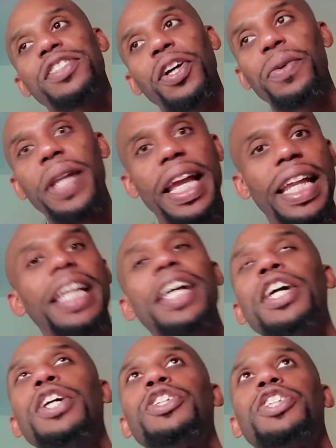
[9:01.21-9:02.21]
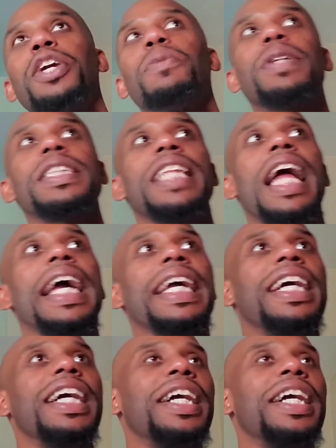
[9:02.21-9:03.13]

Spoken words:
So then she was like,